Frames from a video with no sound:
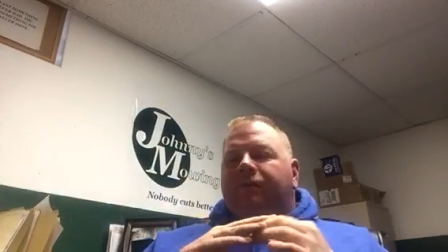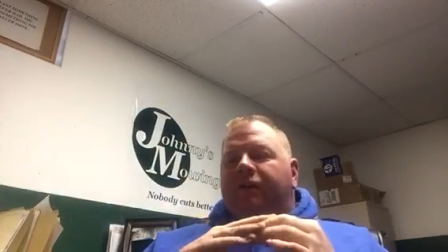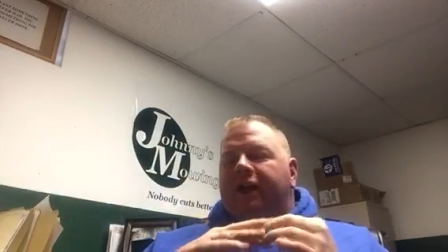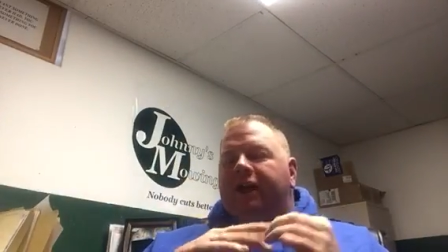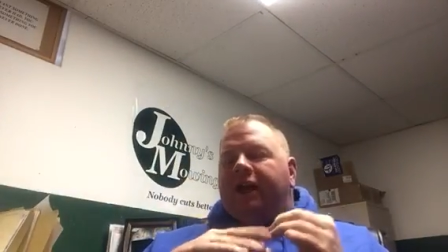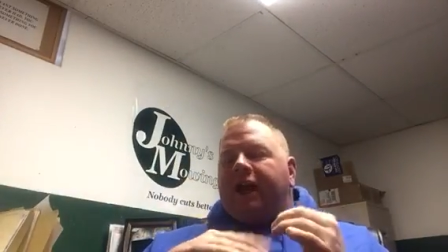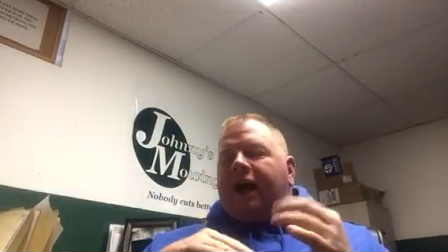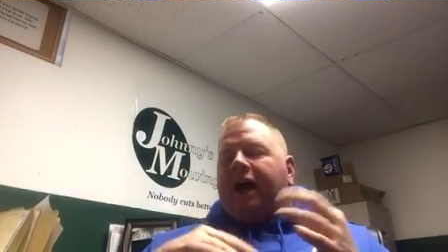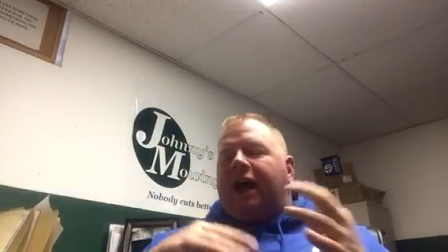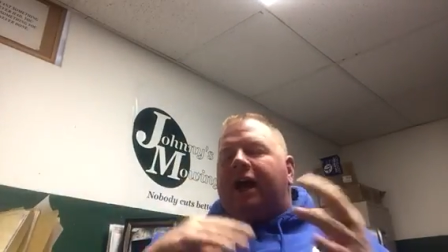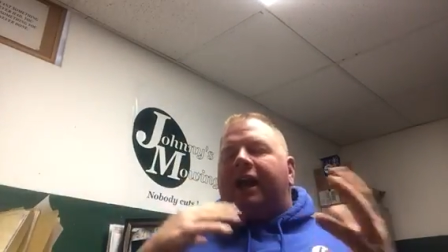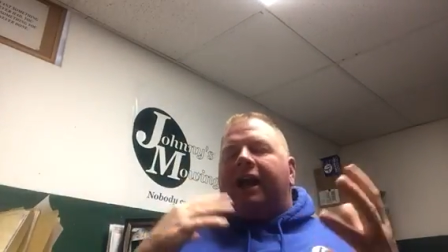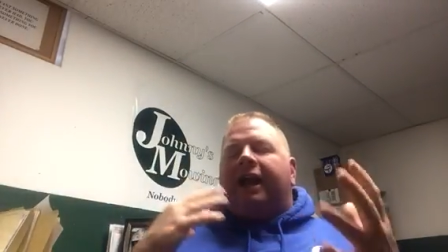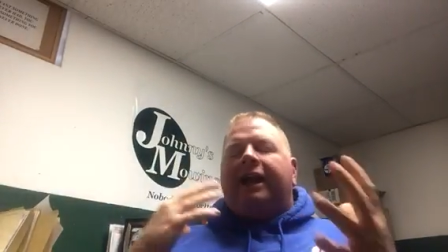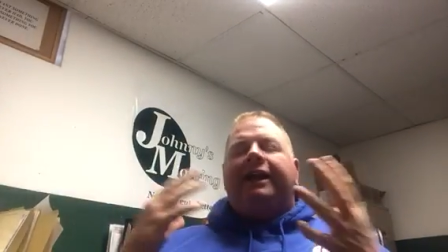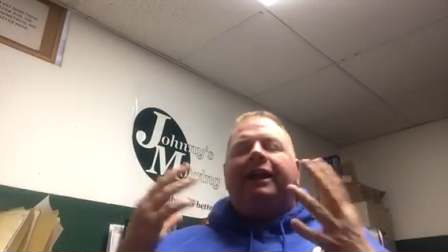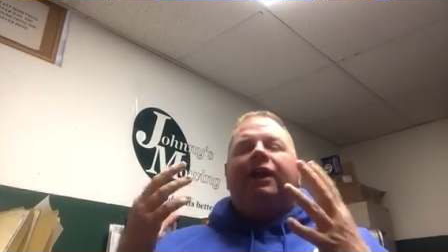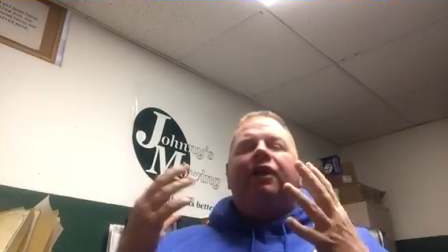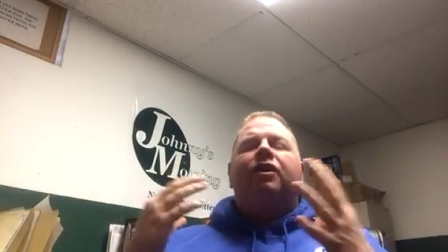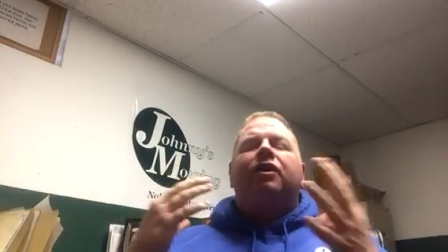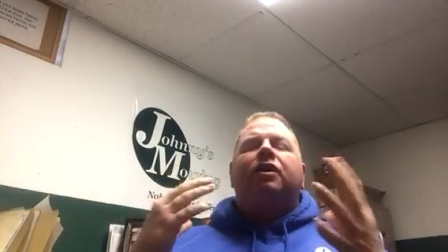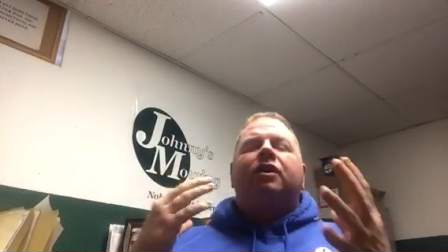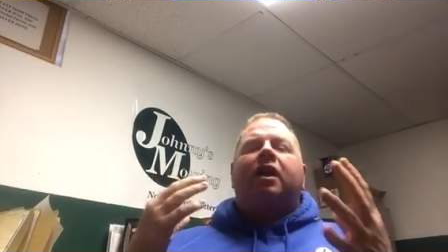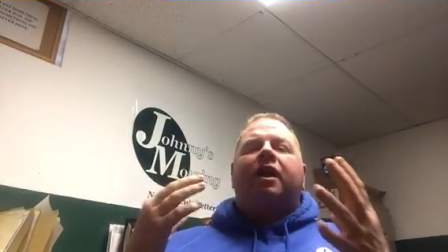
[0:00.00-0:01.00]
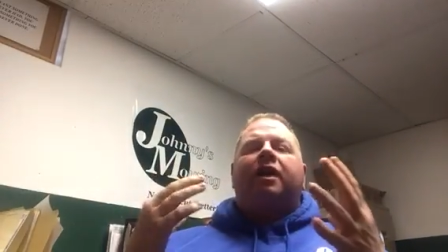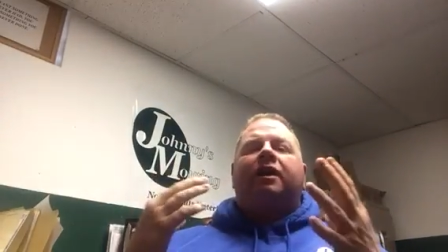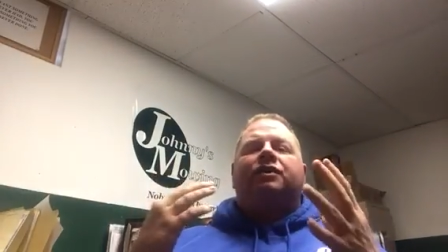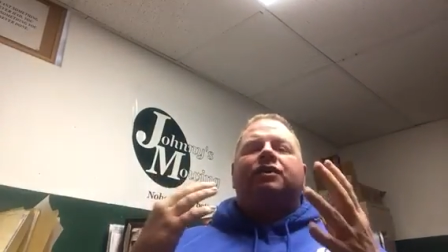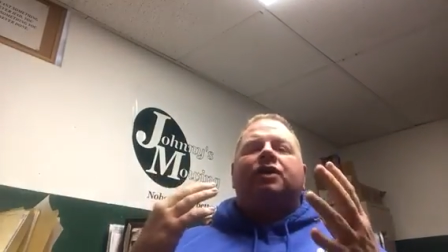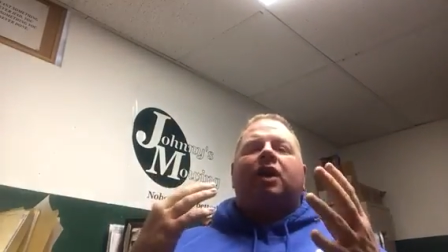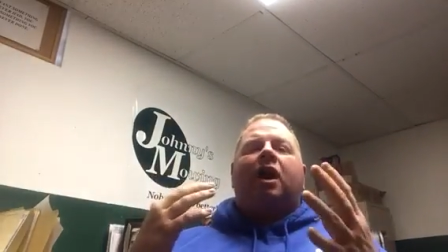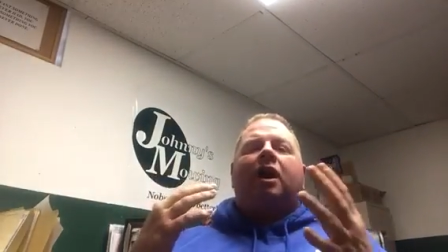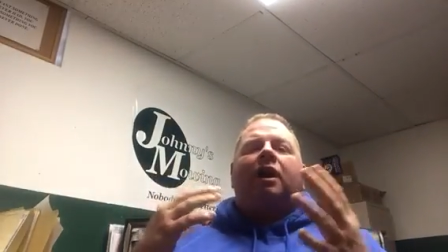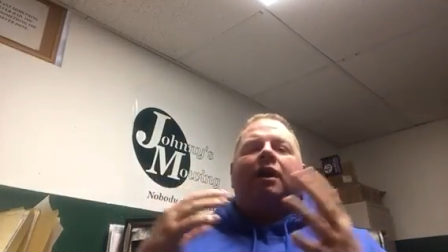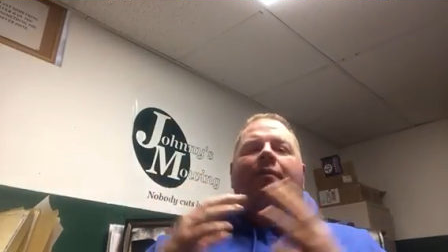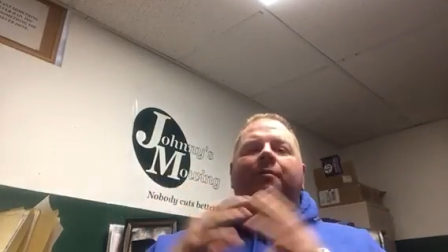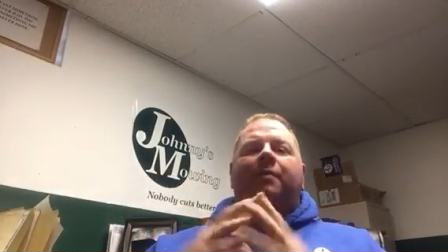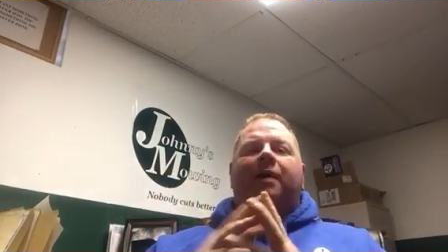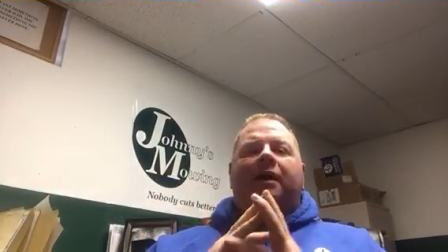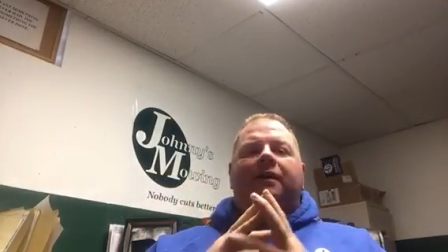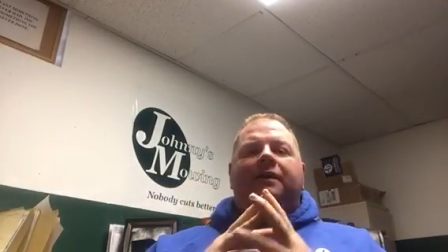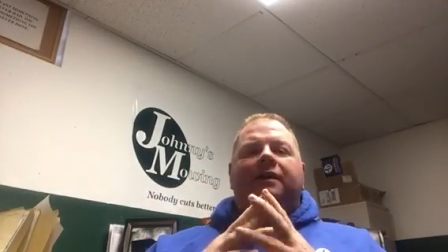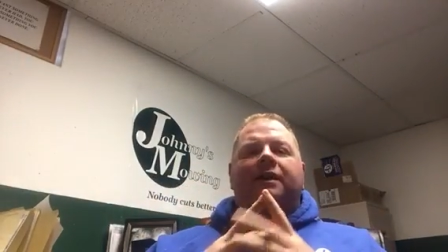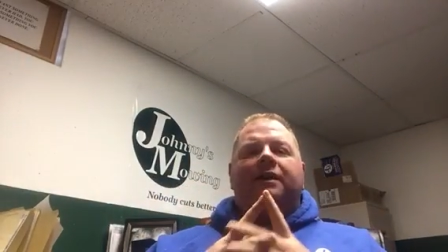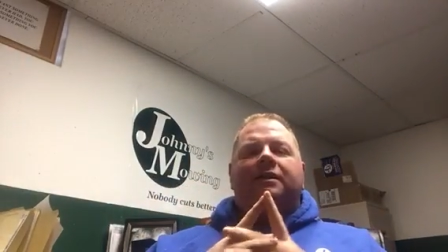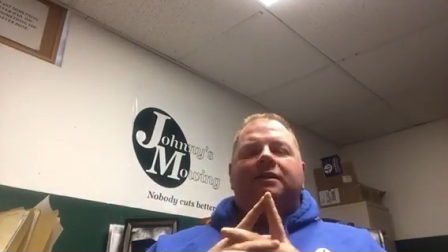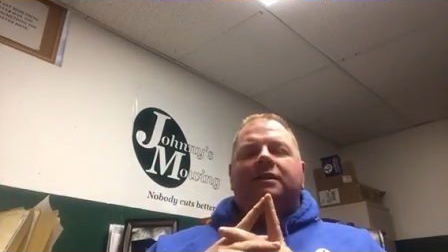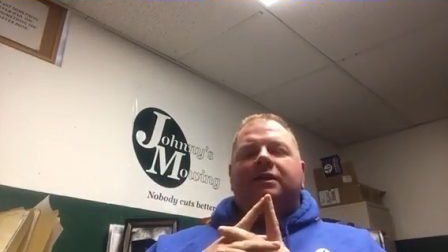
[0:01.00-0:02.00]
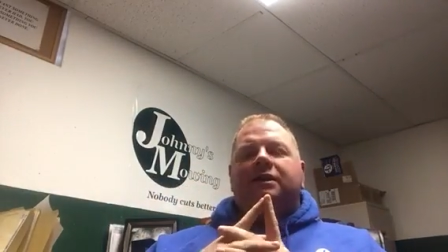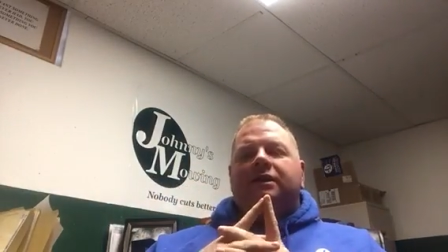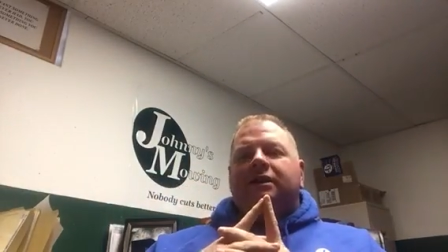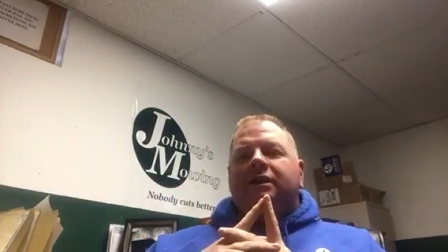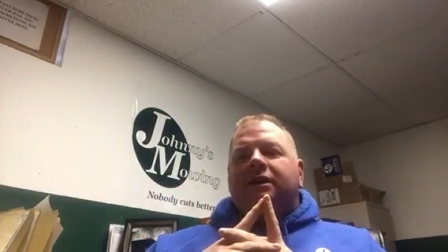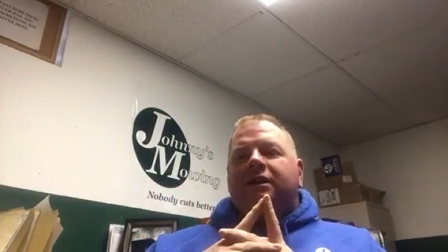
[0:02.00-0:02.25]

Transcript: and I, and I hear a lot of talk about this.